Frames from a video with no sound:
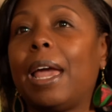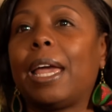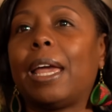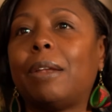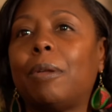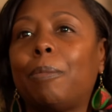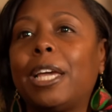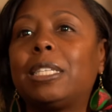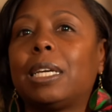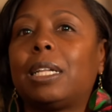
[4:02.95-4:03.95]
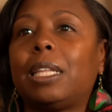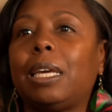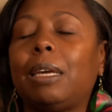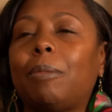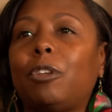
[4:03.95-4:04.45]
And
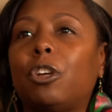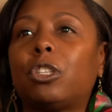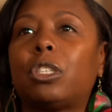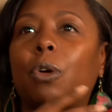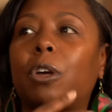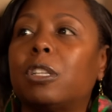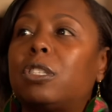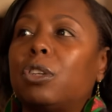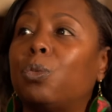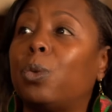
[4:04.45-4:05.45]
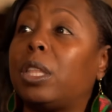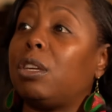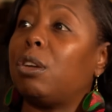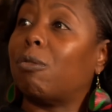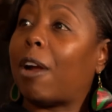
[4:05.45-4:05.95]
basically, you're so consumed with
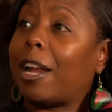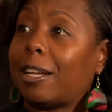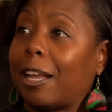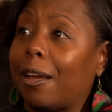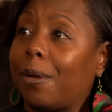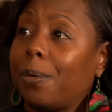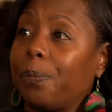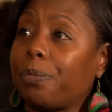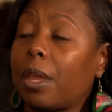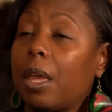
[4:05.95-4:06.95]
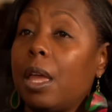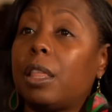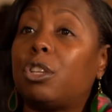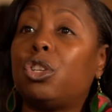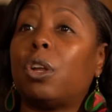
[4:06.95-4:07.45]
you right now
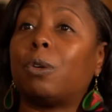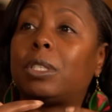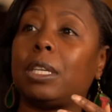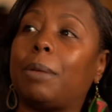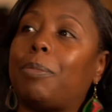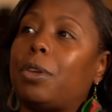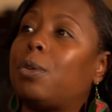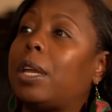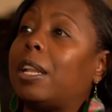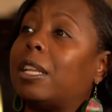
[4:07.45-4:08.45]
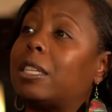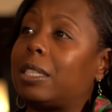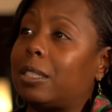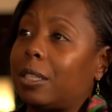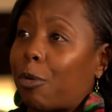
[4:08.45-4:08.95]
that you don't see the beauty in
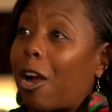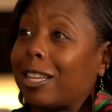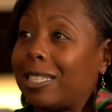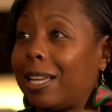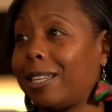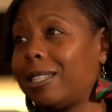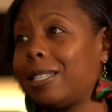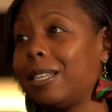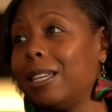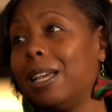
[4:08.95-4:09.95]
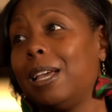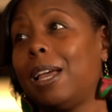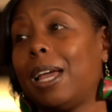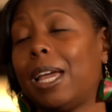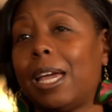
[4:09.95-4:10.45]
this process.
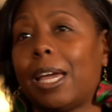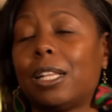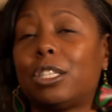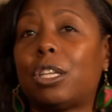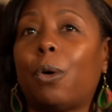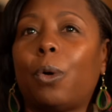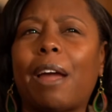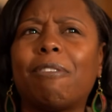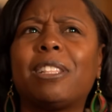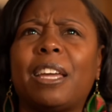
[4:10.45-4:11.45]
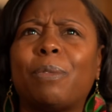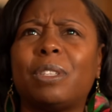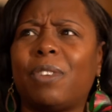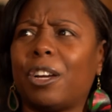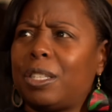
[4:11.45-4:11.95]
And so everything
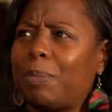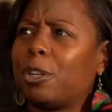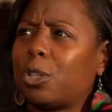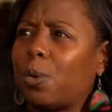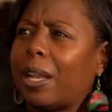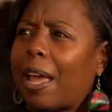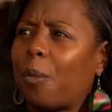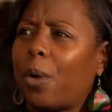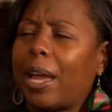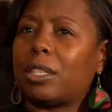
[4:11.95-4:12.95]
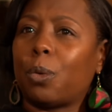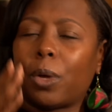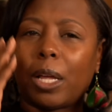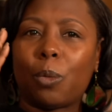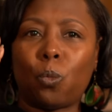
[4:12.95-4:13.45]
was very spiritual in that way. So
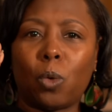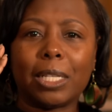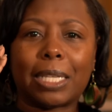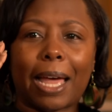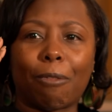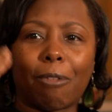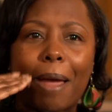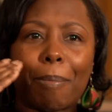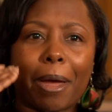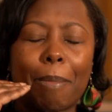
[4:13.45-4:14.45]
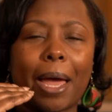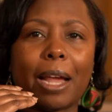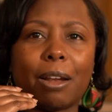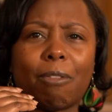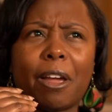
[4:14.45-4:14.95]
when, once I wrapped my
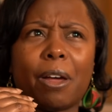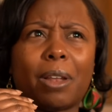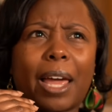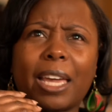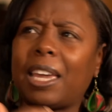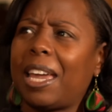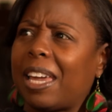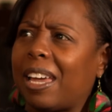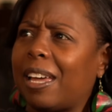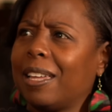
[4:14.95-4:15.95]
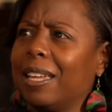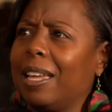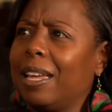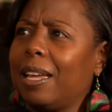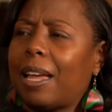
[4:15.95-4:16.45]
mind around, like, yeah,
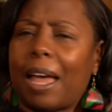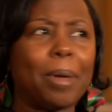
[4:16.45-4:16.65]
I'm